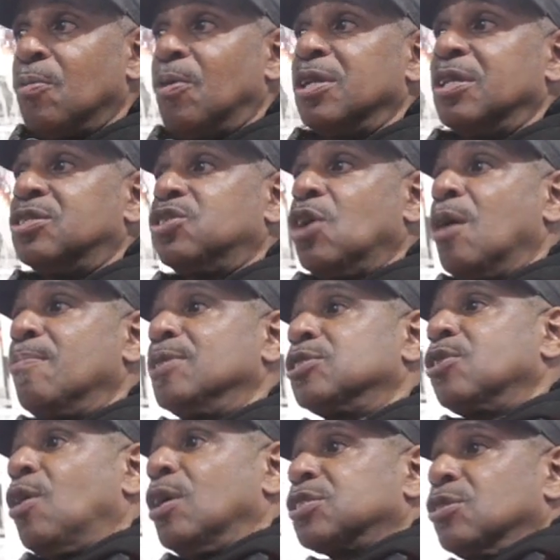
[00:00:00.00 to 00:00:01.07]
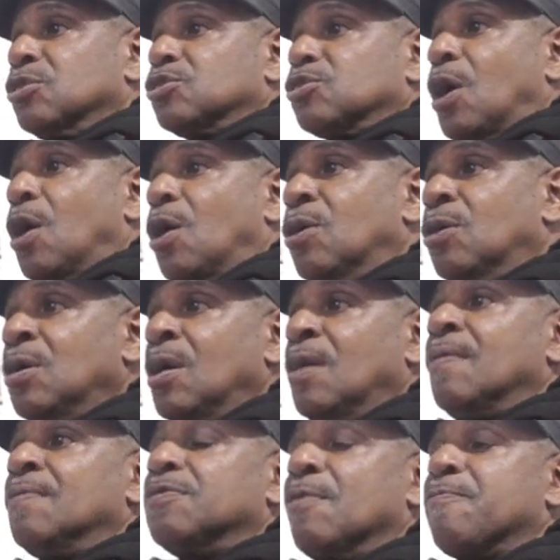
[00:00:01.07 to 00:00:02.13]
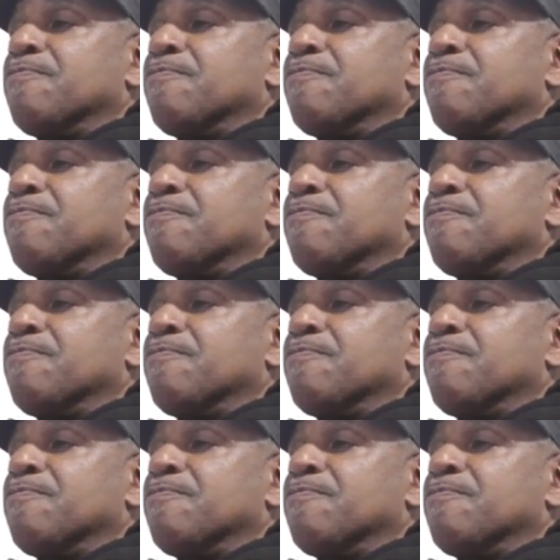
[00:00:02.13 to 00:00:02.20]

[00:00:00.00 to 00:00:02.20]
when the Germans lost control, the